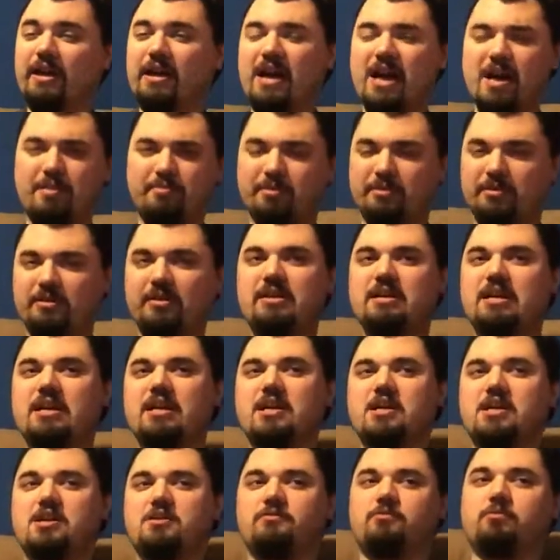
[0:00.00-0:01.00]
I
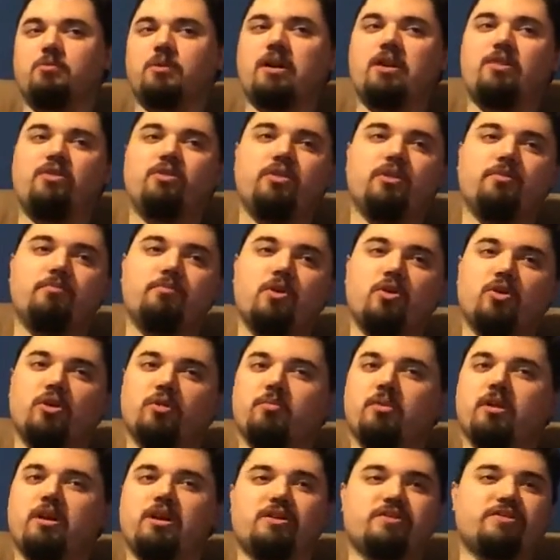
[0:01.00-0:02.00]
believe when the
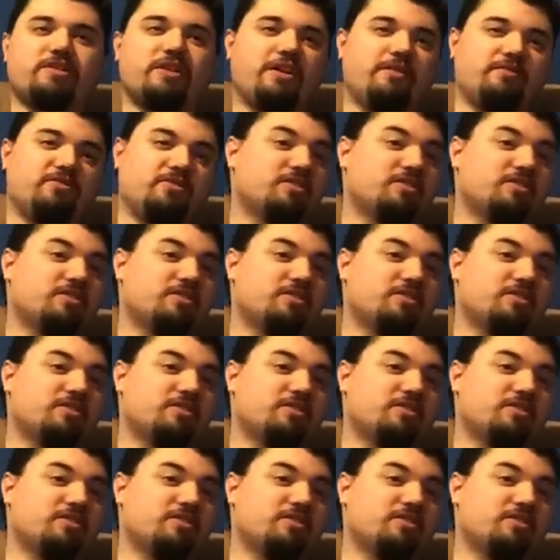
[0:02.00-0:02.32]
motorbikes have